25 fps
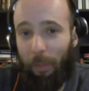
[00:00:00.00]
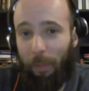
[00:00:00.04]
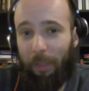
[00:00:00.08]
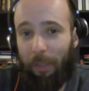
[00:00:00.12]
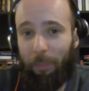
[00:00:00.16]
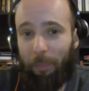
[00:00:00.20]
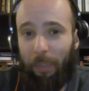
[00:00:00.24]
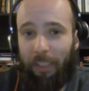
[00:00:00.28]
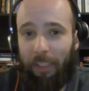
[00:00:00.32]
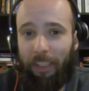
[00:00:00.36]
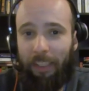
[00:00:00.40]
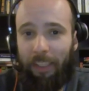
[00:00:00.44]

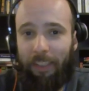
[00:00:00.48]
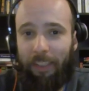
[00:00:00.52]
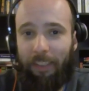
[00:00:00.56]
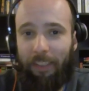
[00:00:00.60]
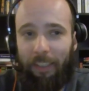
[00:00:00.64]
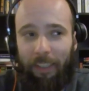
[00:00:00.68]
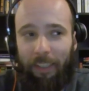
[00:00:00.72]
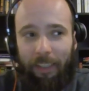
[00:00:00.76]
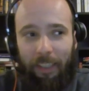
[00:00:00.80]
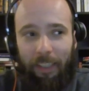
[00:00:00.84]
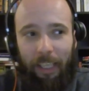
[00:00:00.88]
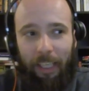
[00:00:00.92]
But
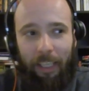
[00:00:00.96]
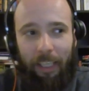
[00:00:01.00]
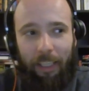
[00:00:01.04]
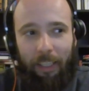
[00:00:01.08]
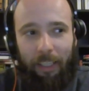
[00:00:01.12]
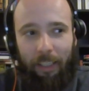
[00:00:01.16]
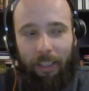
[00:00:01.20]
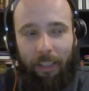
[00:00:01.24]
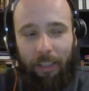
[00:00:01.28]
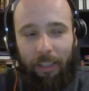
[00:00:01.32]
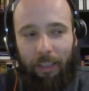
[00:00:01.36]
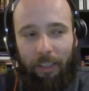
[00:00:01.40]

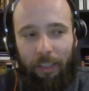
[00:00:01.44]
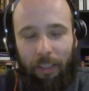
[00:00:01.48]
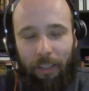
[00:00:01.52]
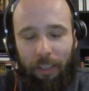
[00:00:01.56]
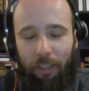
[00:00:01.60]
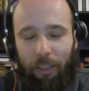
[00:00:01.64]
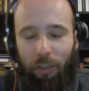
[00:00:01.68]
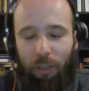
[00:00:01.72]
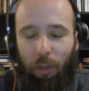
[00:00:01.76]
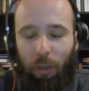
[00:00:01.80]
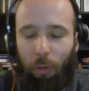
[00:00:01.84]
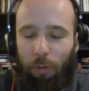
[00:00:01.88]

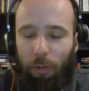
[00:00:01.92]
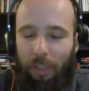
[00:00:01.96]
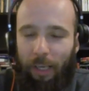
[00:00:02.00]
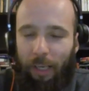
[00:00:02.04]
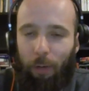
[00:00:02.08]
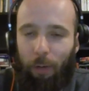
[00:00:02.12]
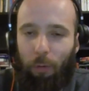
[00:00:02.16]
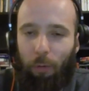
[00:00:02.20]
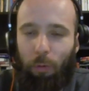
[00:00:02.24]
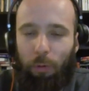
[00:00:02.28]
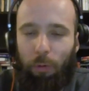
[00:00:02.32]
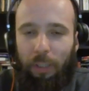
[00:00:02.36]
it shows
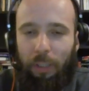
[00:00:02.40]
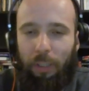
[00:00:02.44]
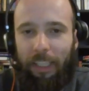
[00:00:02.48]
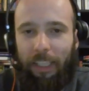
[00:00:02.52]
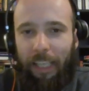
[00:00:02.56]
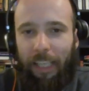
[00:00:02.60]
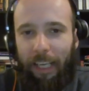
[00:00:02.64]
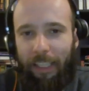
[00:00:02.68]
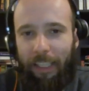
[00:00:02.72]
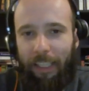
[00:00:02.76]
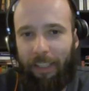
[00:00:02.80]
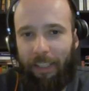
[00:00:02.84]
how good
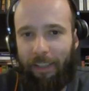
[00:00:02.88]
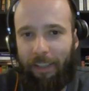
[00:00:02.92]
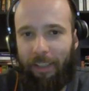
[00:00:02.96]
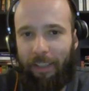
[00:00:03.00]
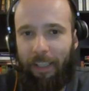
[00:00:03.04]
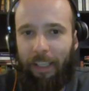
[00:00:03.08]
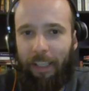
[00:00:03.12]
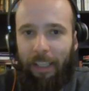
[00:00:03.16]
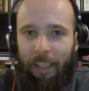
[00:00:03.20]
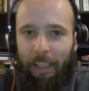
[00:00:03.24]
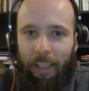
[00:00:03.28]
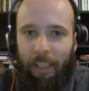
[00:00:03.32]
Ilya is.
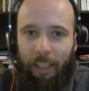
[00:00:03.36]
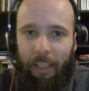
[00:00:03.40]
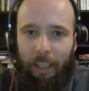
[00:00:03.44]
